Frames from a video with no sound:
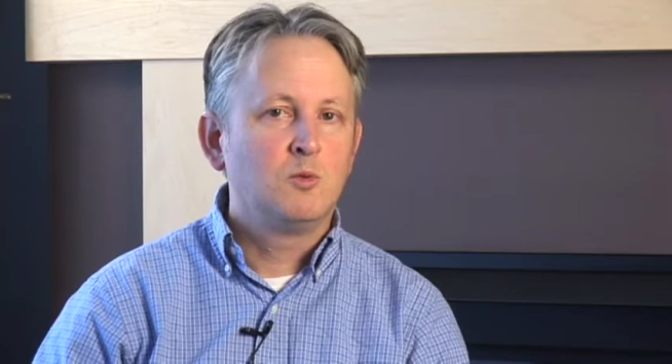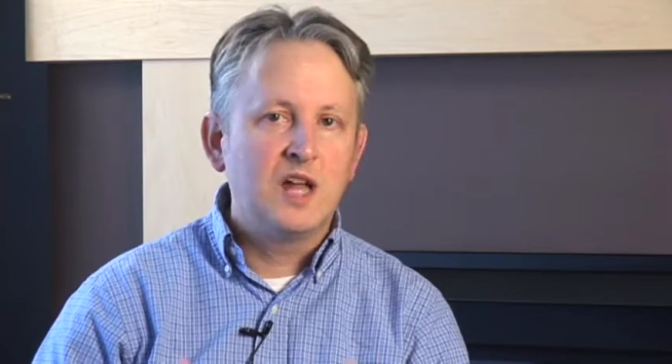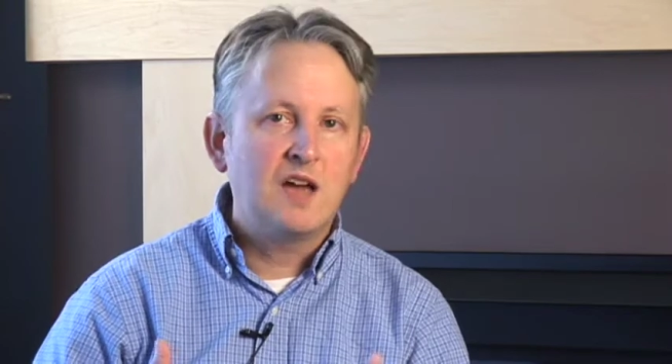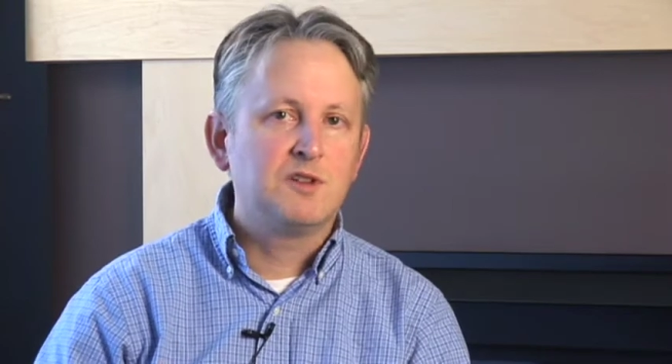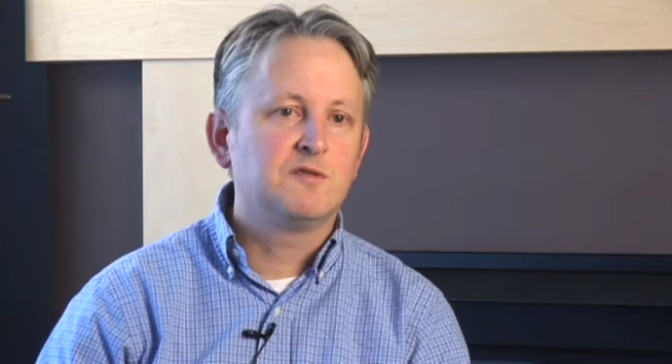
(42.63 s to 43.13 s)
We
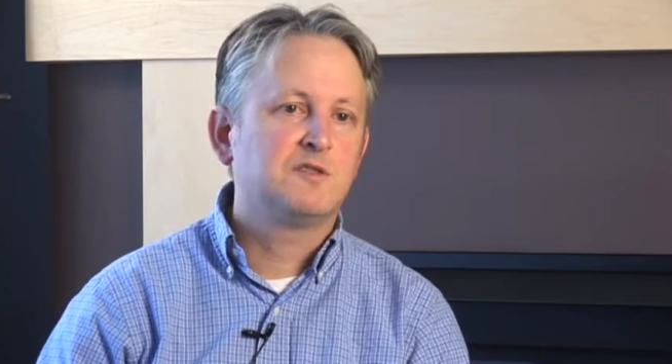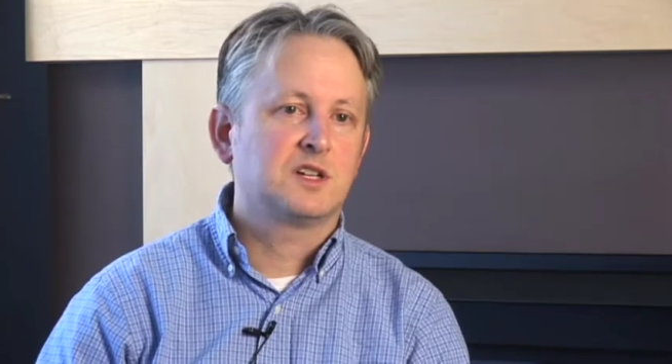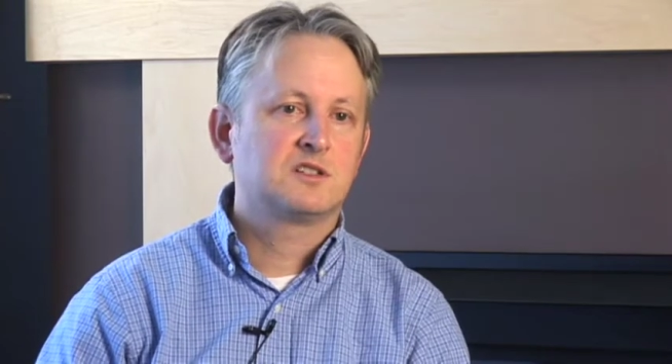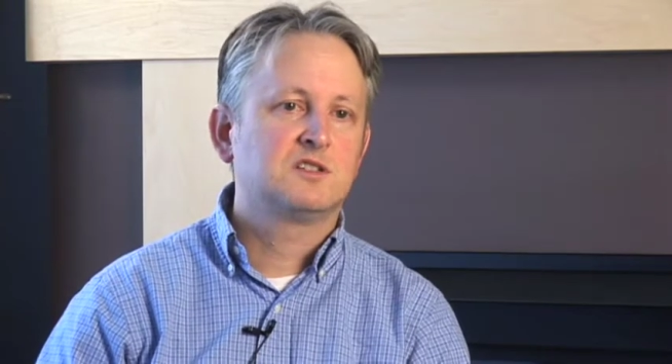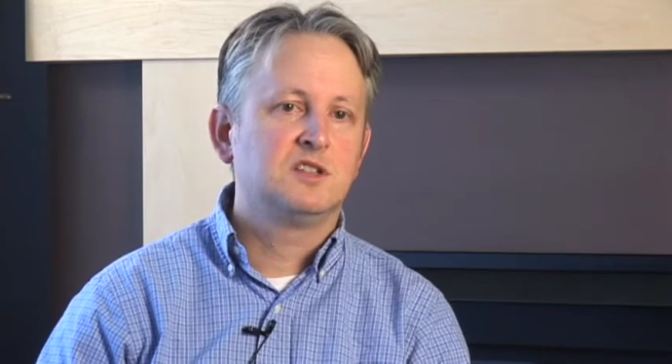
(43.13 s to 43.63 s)
haven't
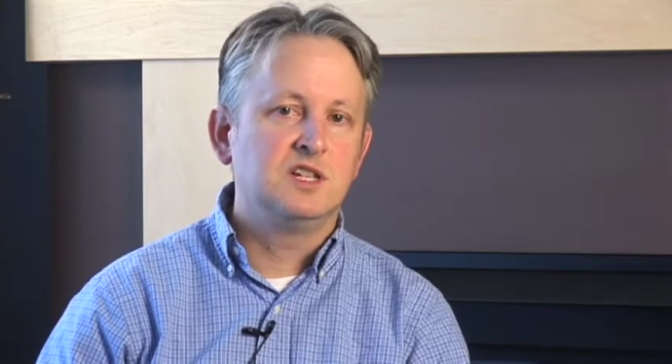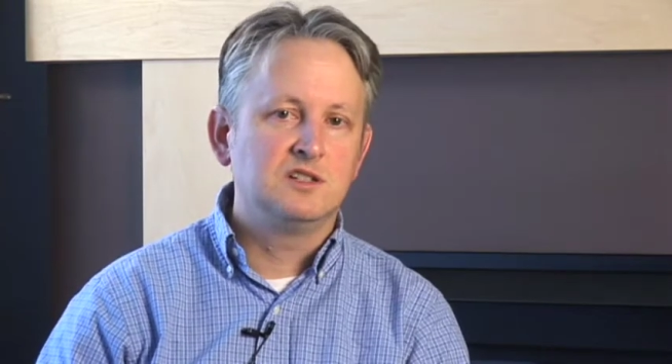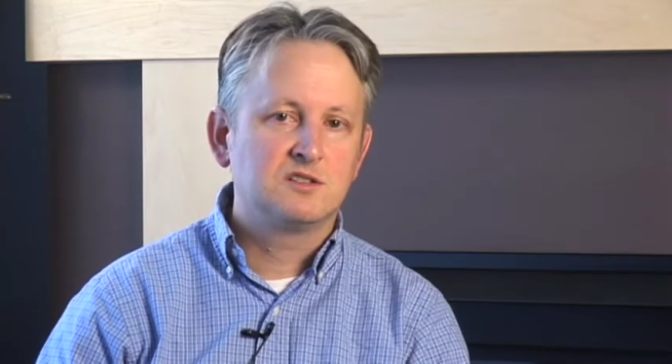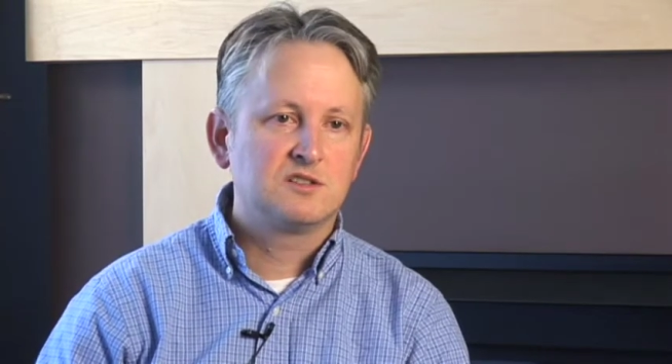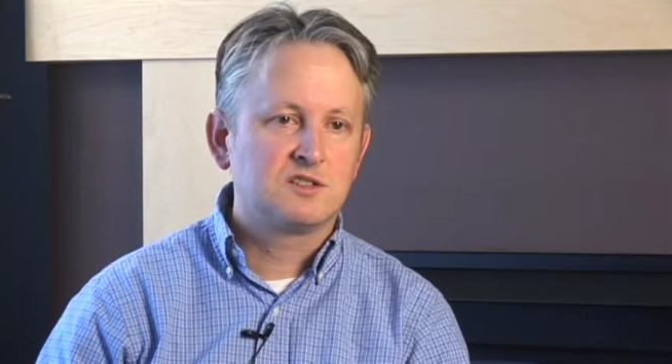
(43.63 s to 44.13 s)
fixed
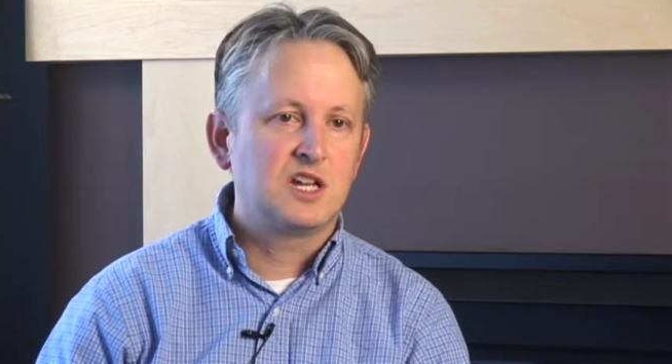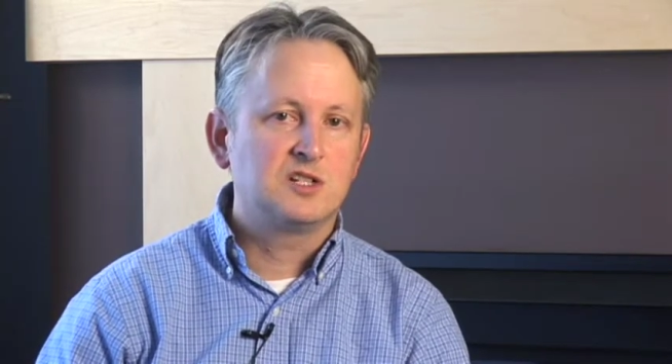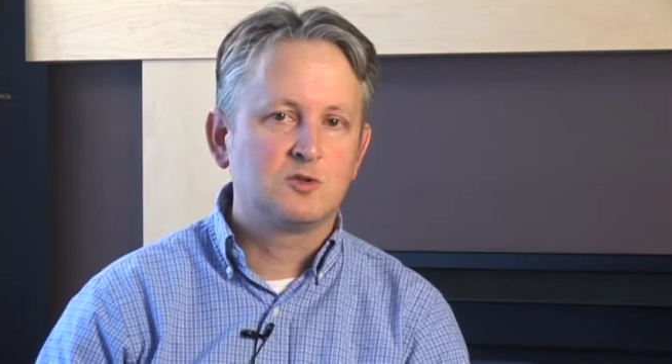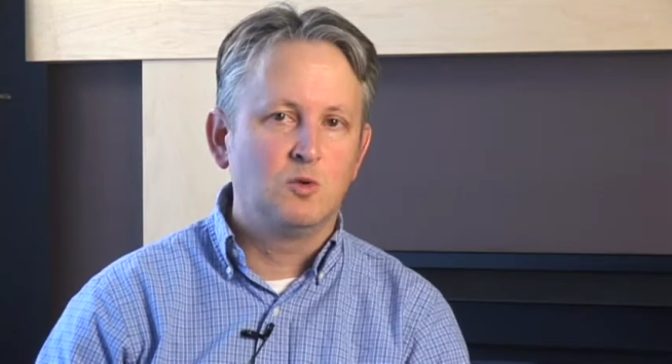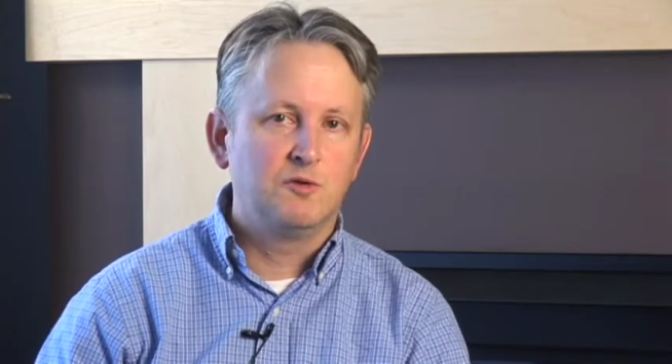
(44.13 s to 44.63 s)
these
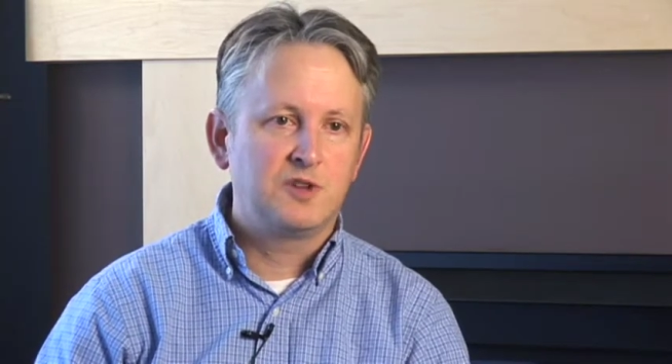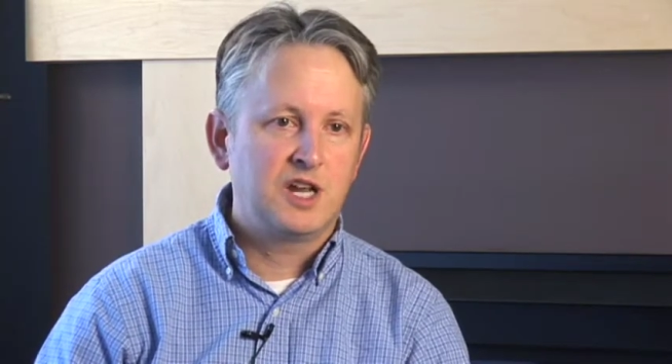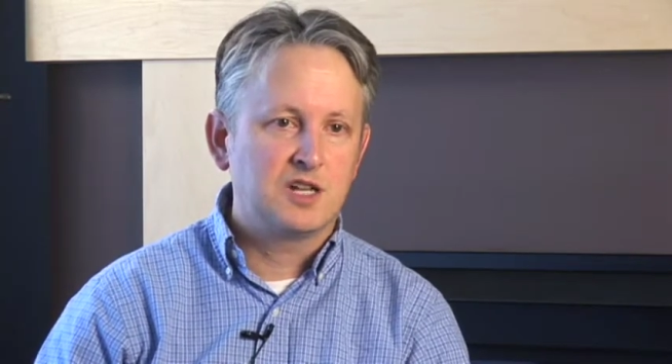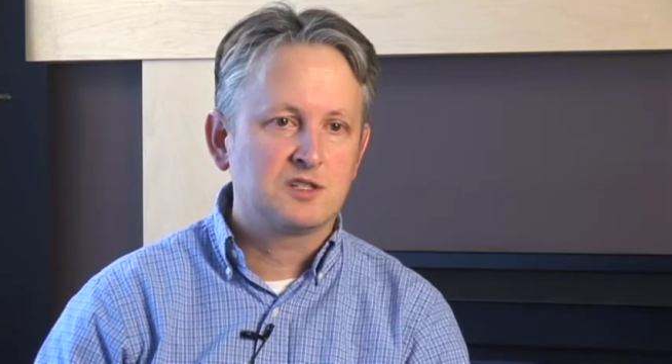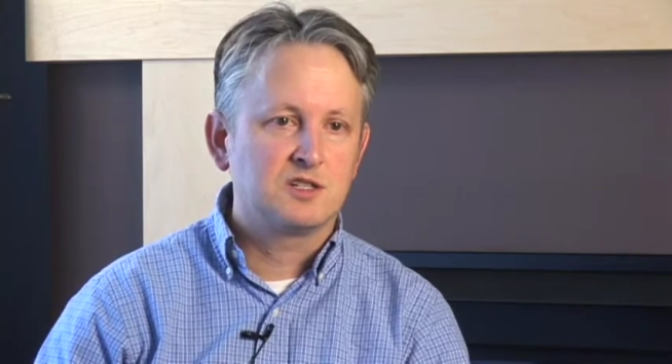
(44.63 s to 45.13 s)
state school
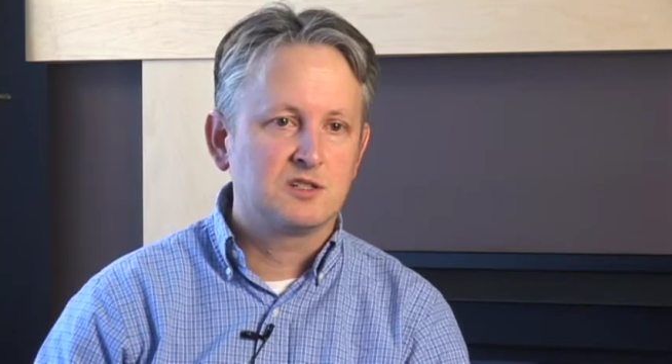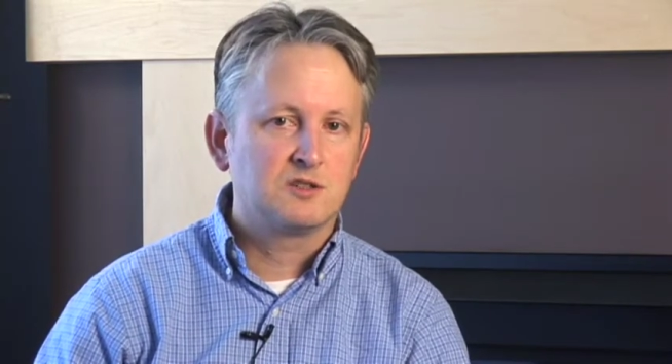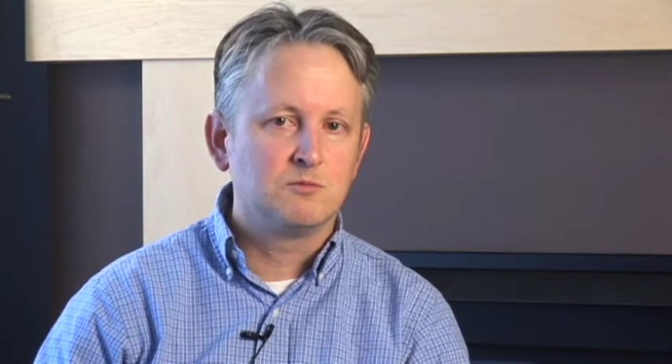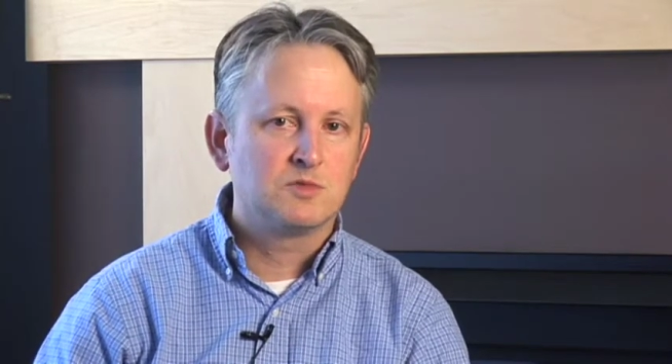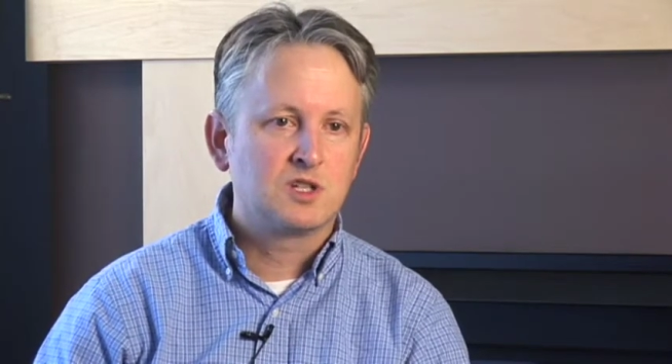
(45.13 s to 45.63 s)
finance
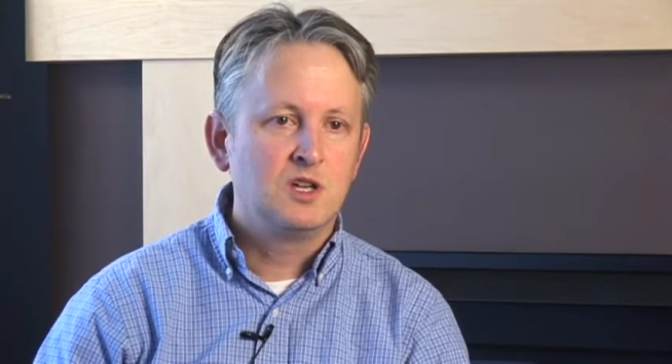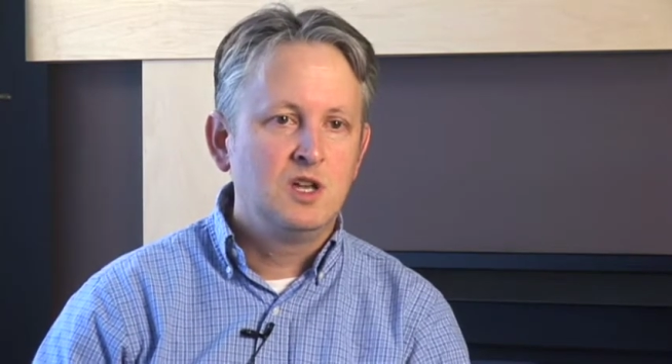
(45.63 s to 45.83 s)
systems,